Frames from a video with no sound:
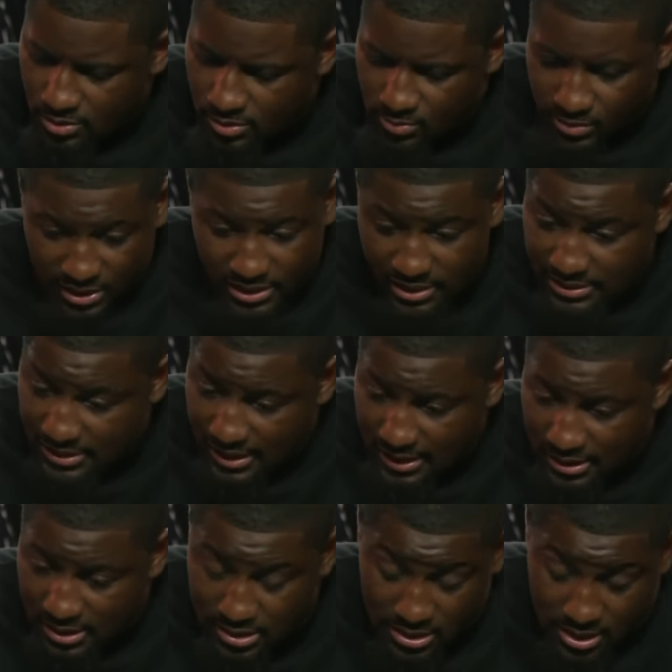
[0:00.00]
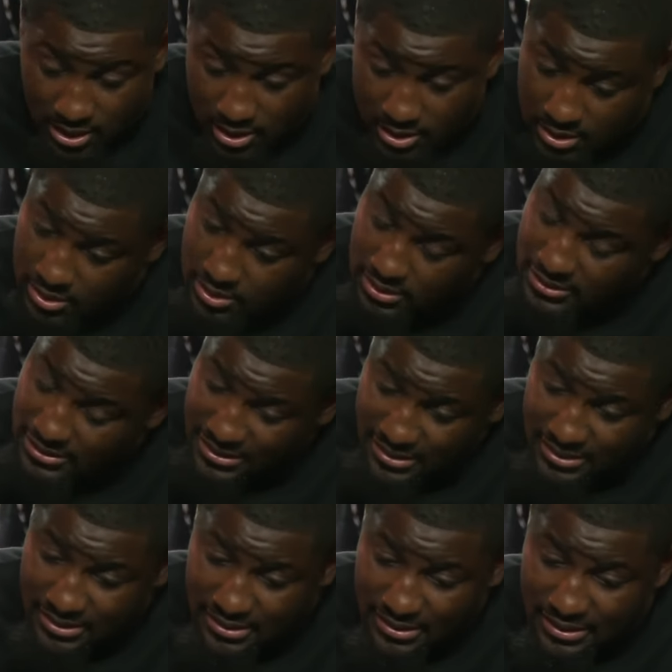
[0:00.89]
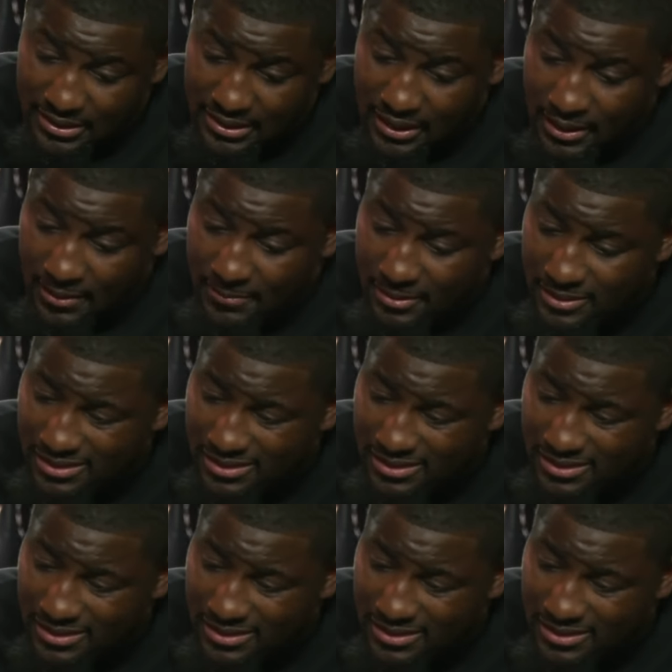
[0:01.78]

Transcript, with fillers: what did he say? He said, get up.